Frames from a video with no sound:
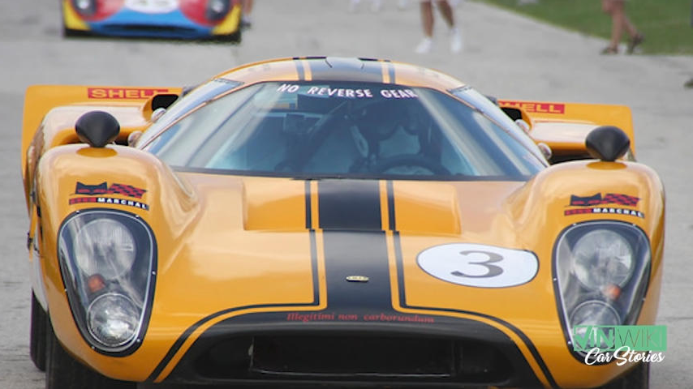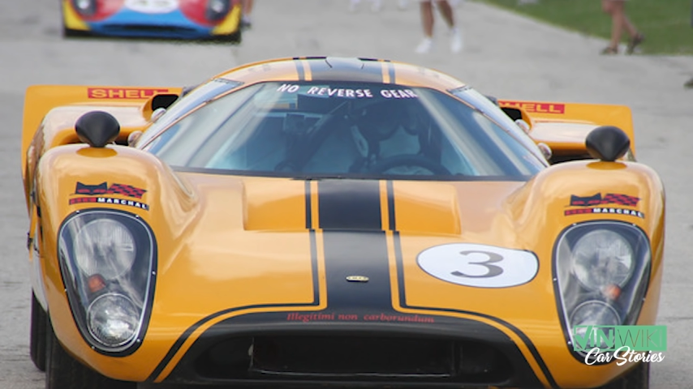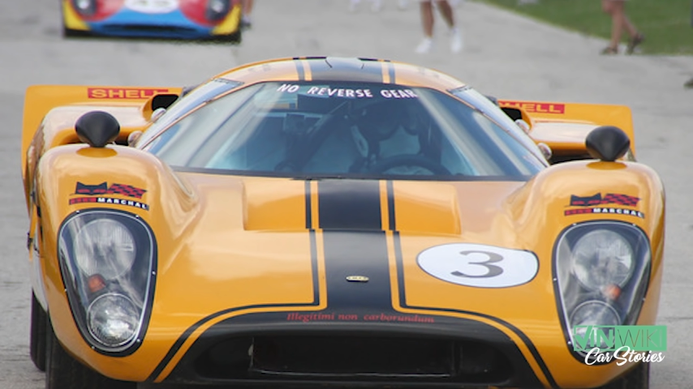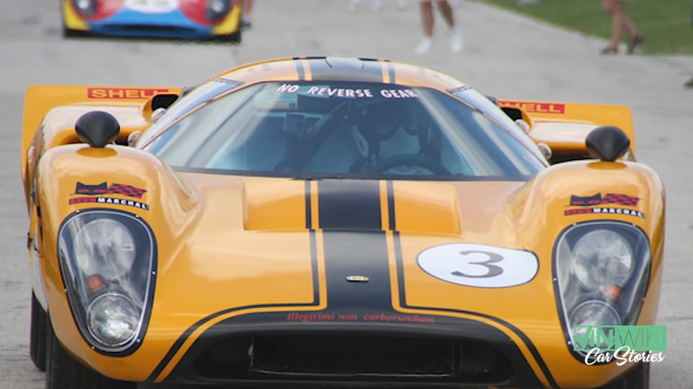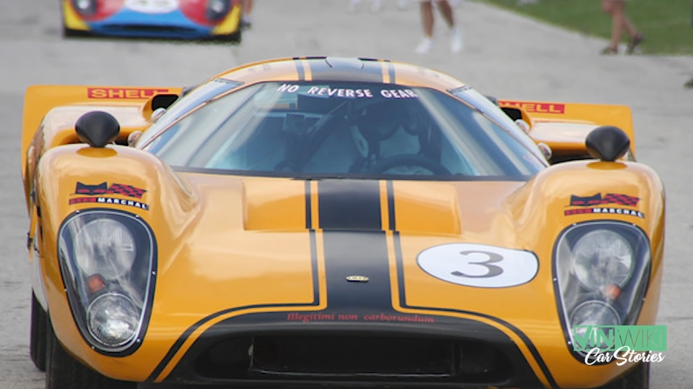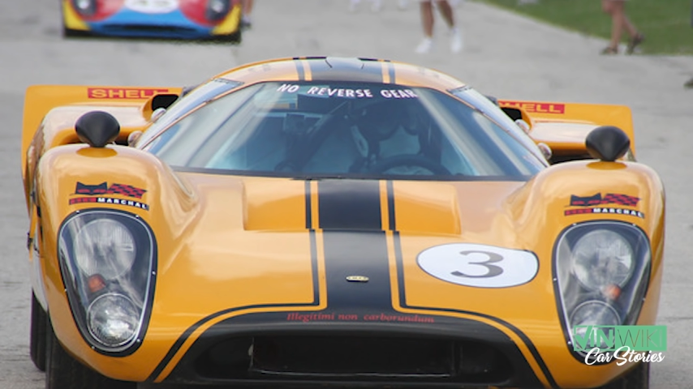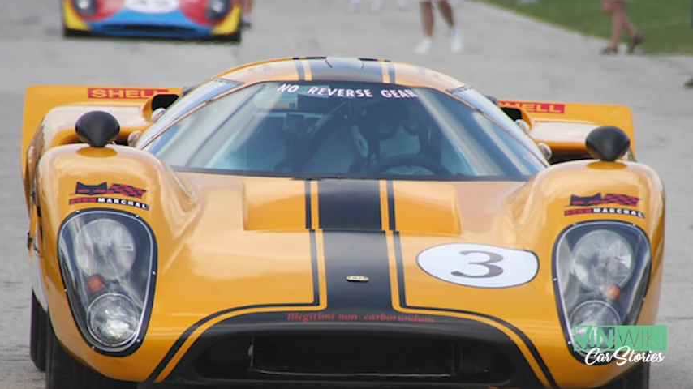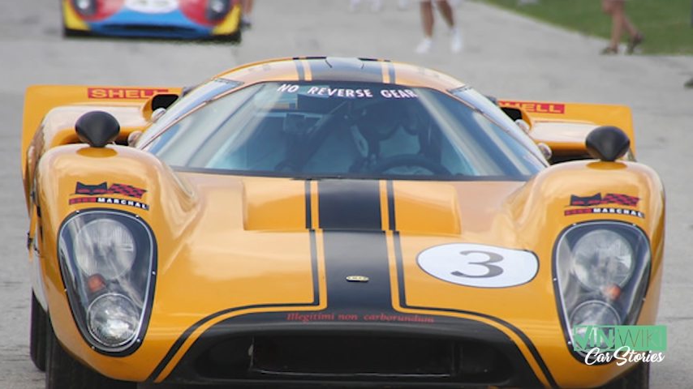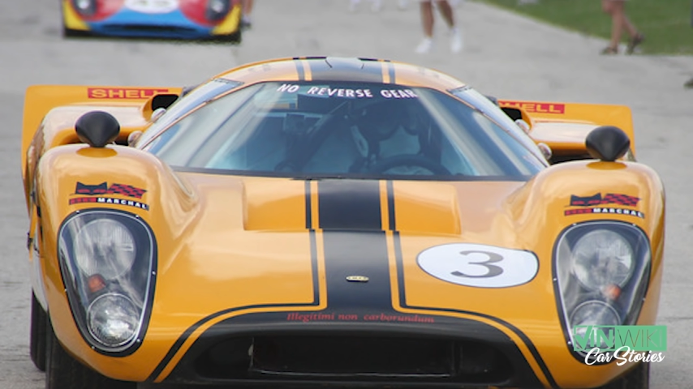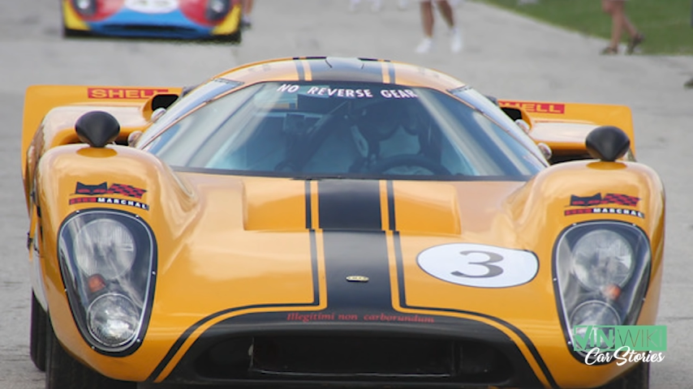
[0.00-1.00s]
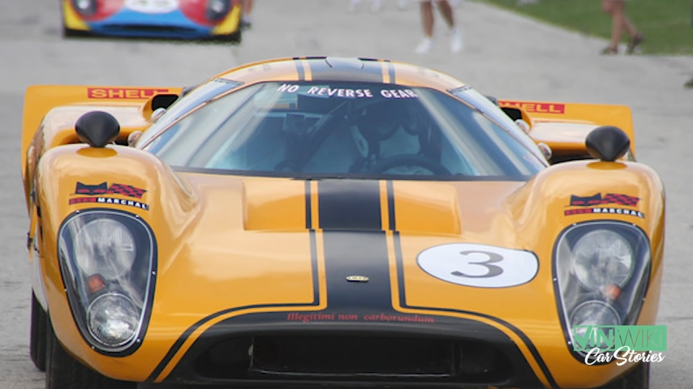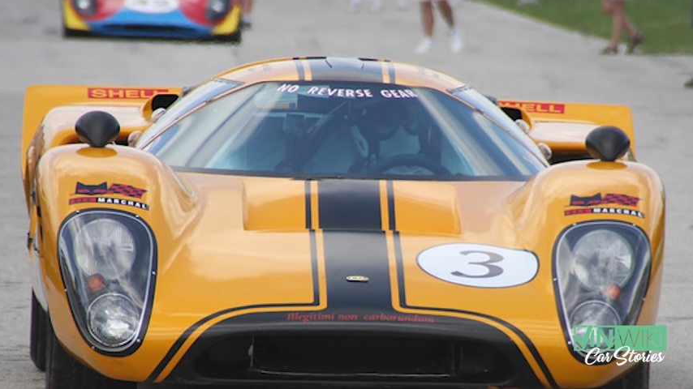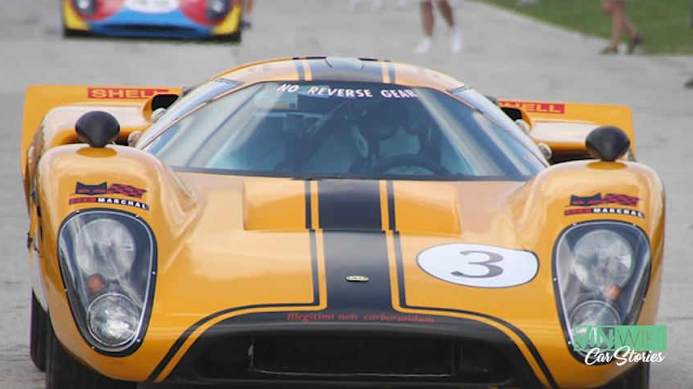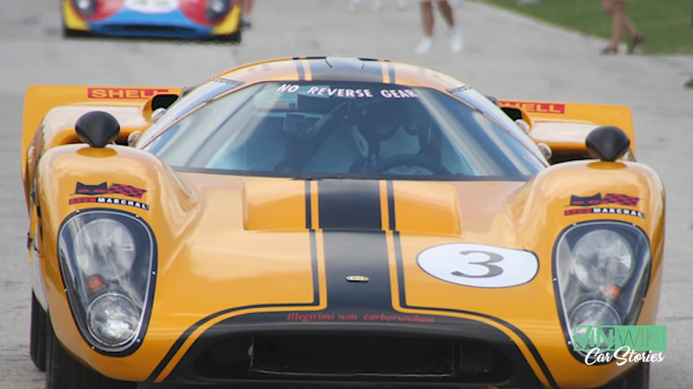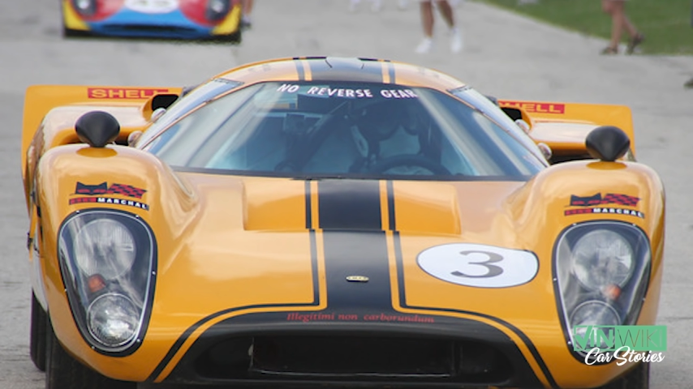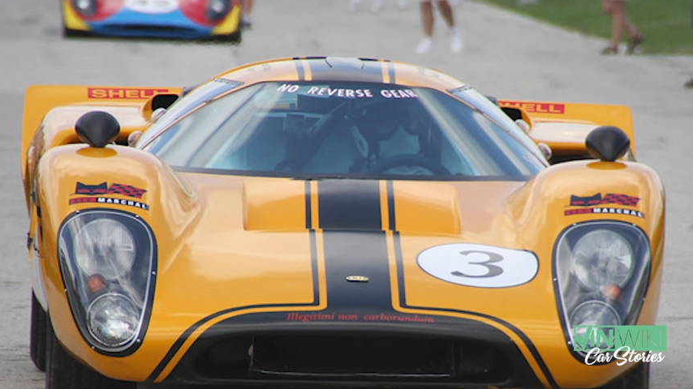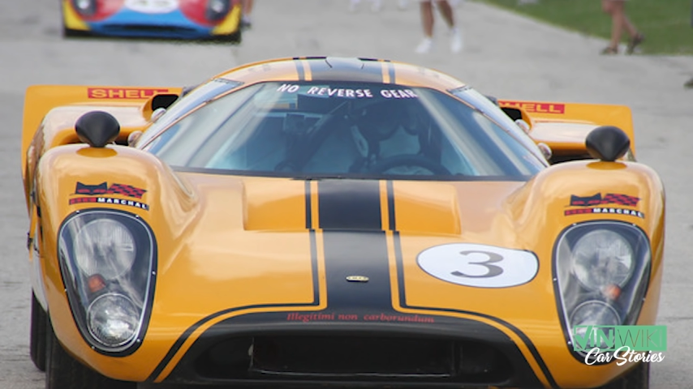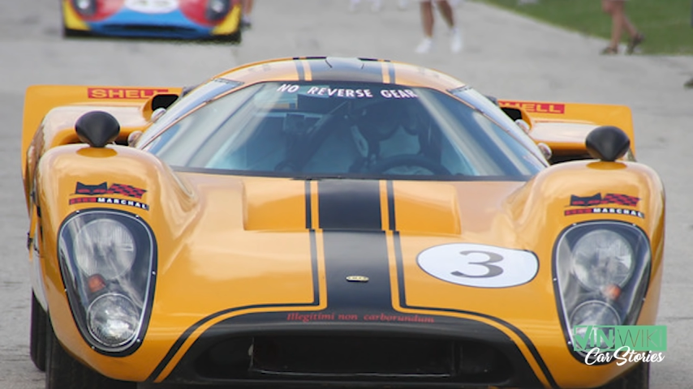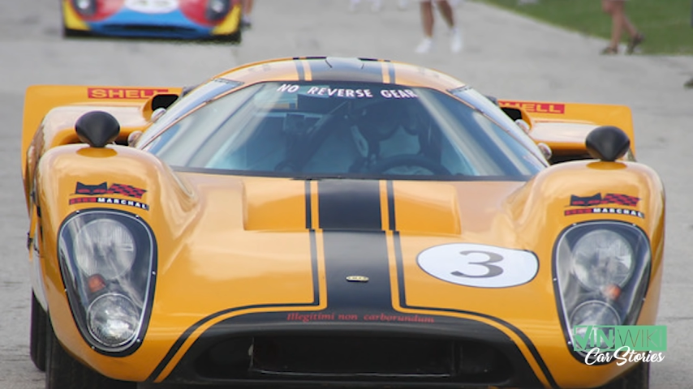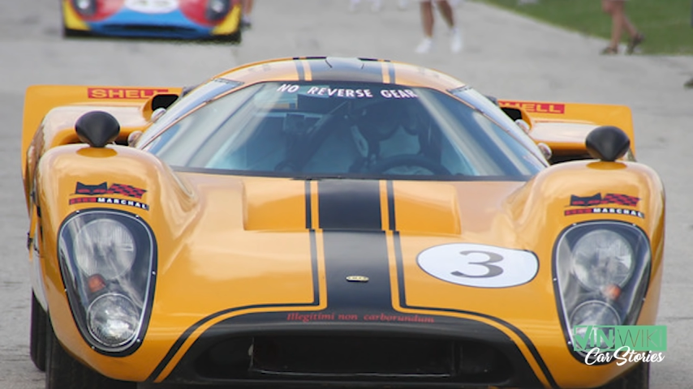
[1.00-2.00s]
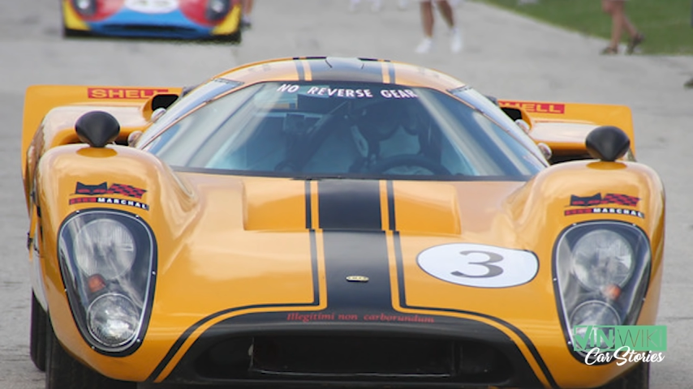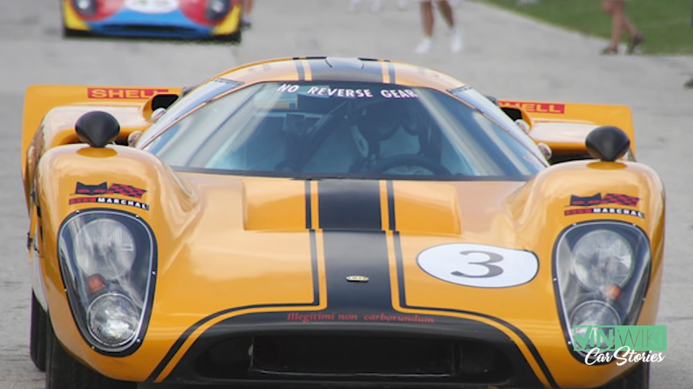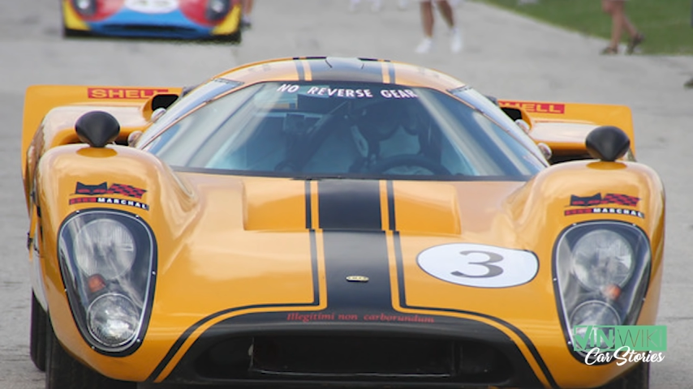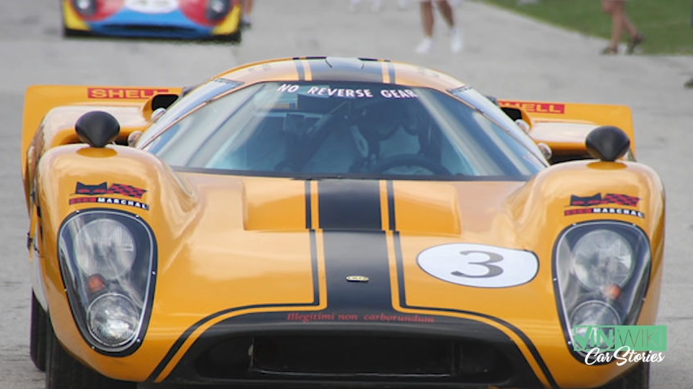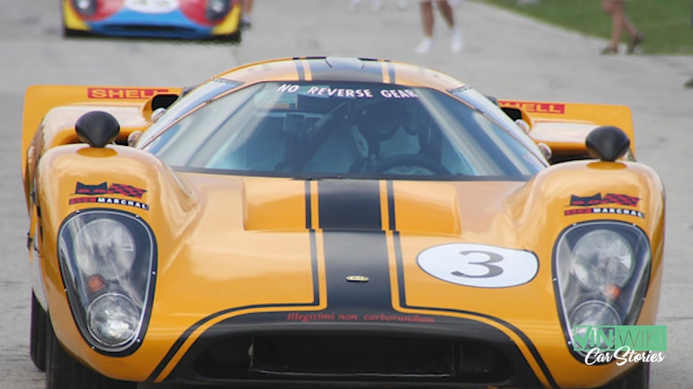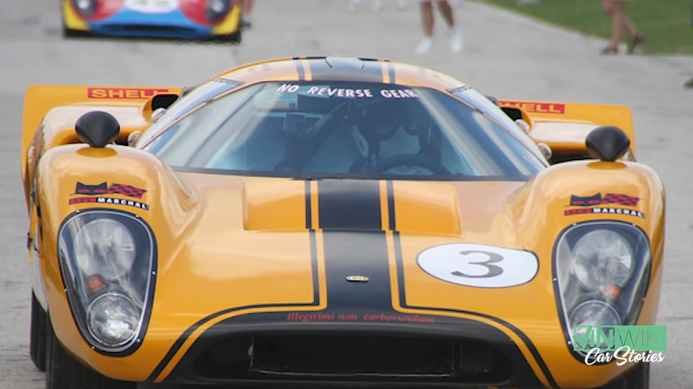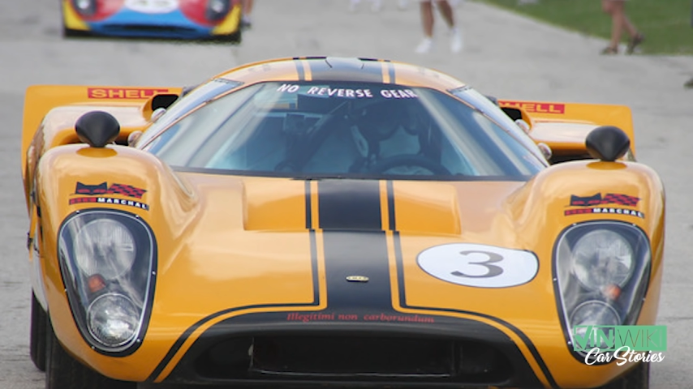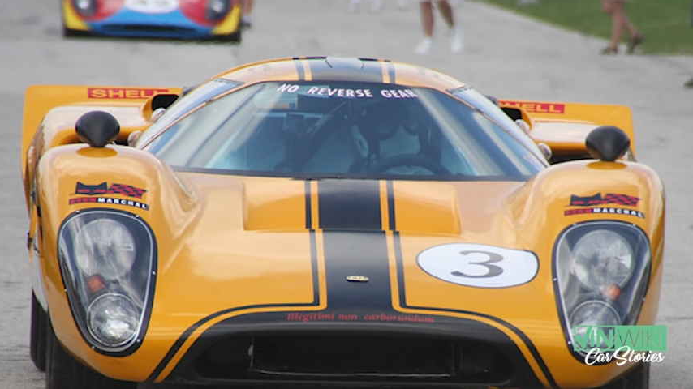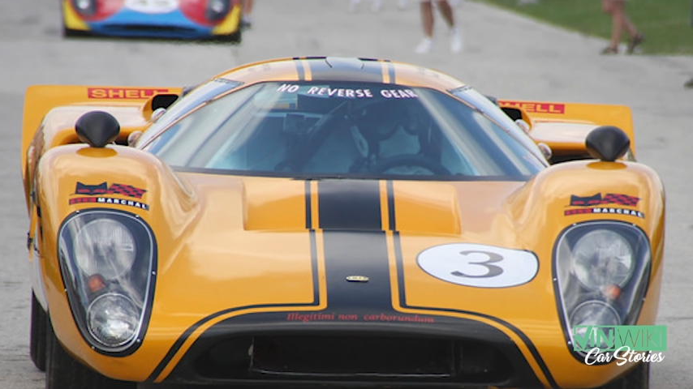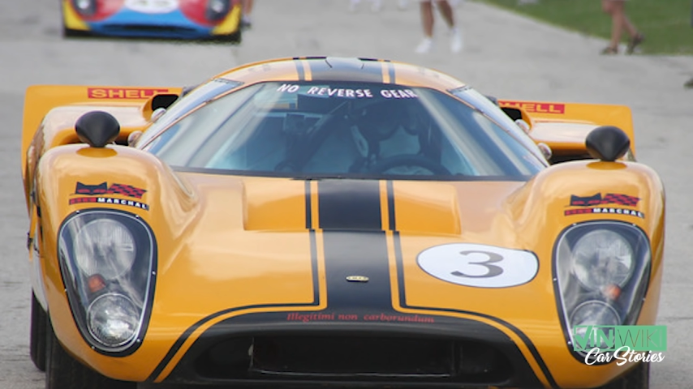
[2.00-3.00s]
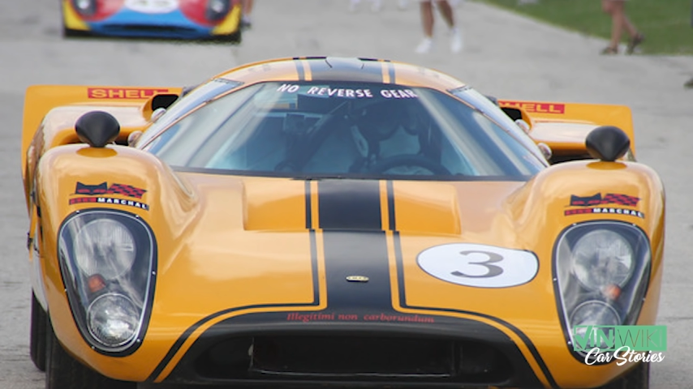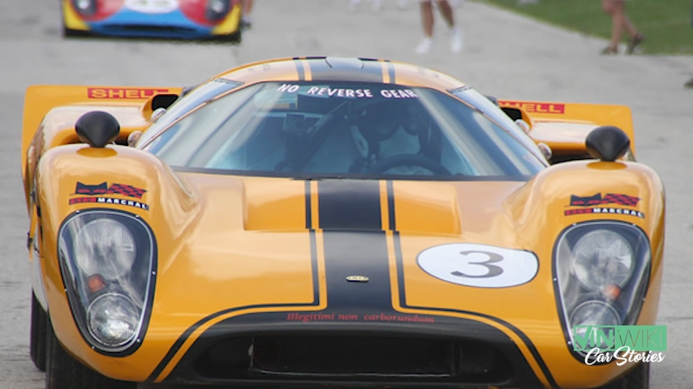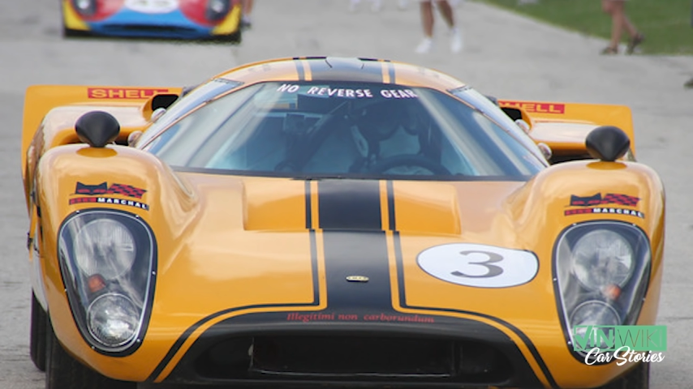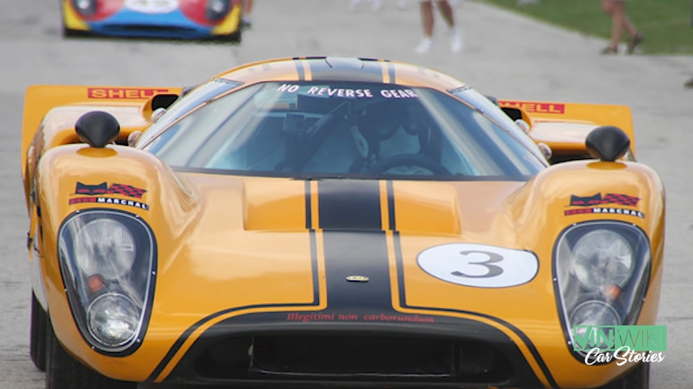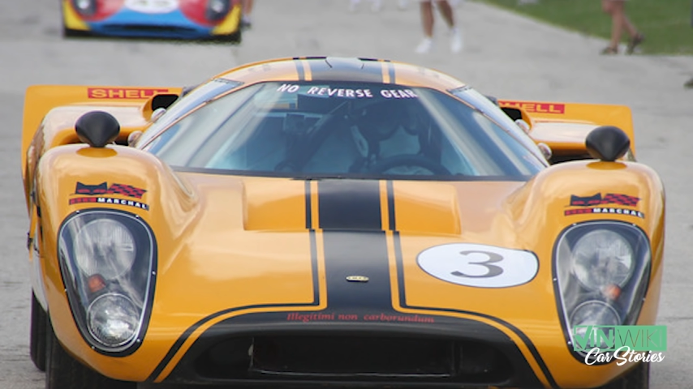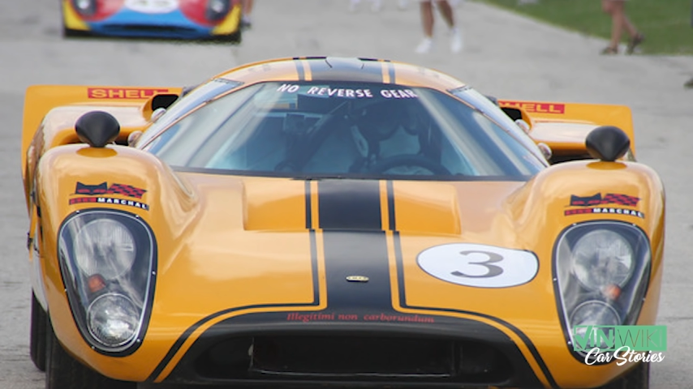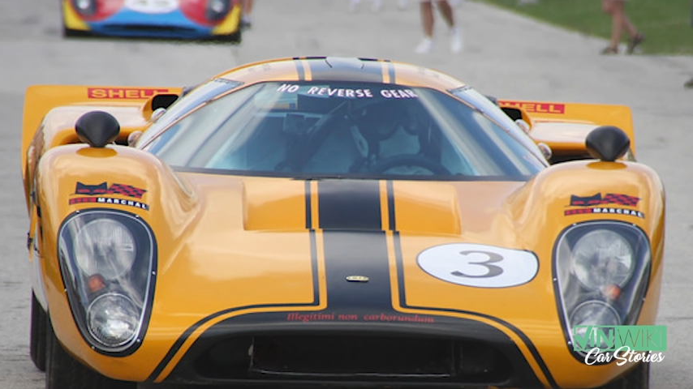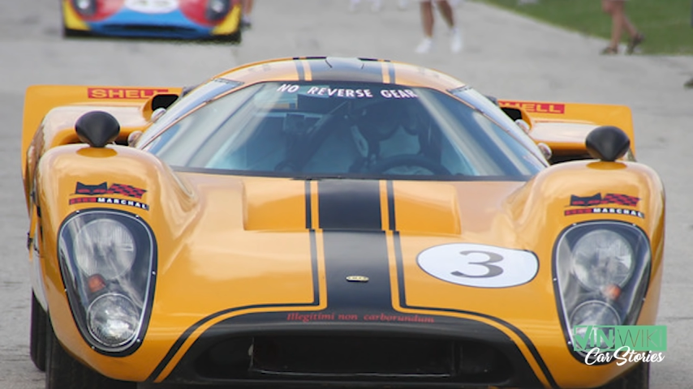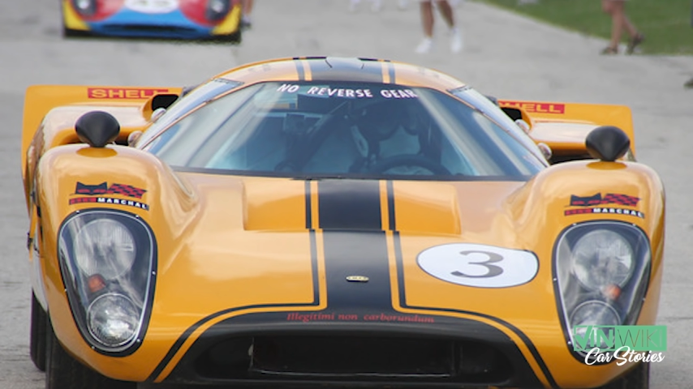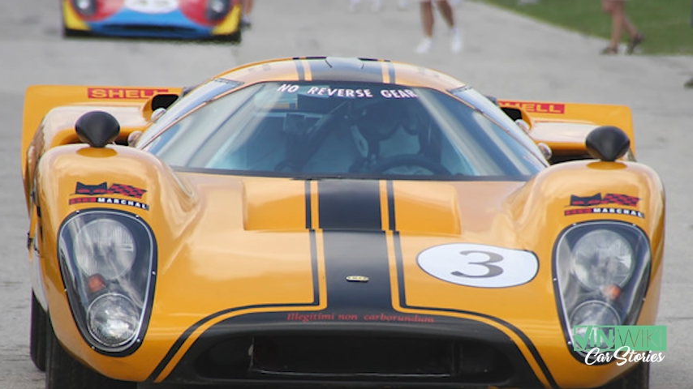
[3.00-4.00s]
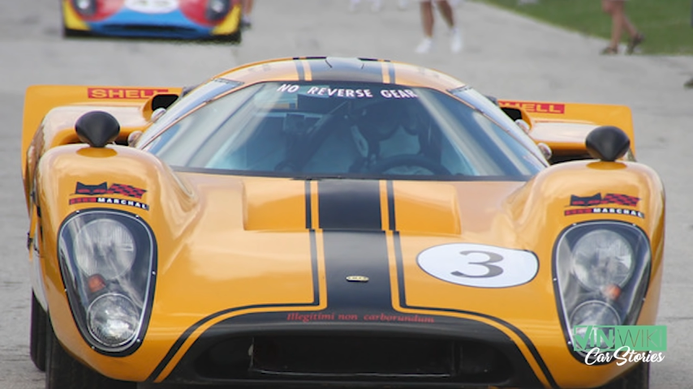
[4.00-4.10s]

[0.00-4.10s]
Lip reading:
[unreadable: no face in view]